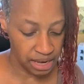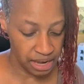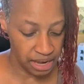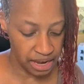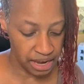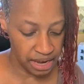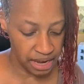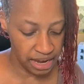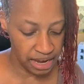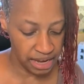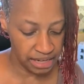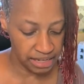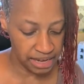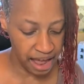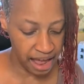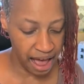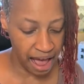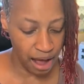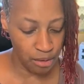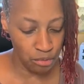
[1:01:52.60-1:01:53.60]
And
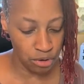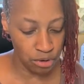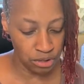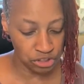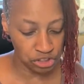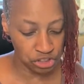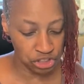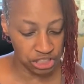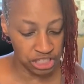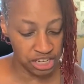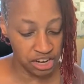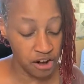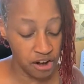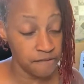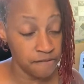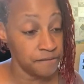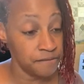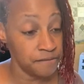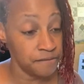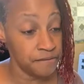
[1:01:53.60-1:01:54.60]
she did
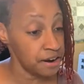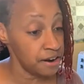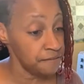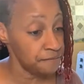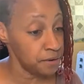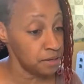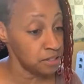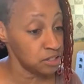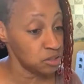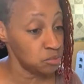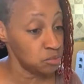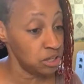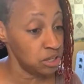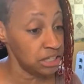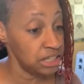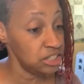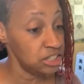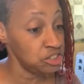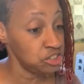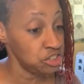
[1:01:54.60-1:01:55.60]
her very first
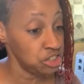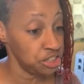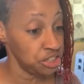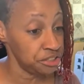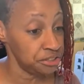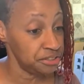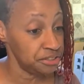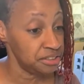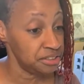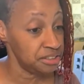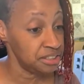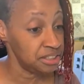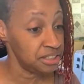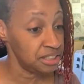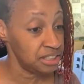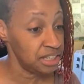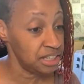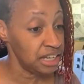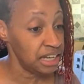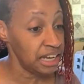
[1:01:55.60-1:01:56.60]
one this year,
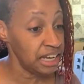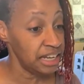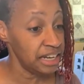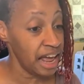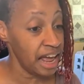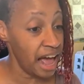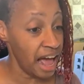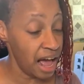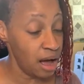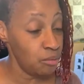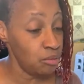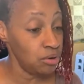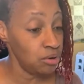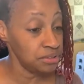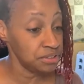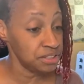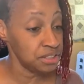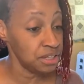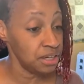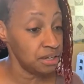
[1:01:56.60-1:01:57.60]
and I
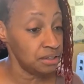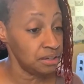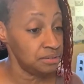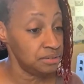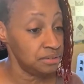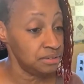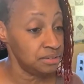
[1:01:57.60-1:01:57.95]
want to go.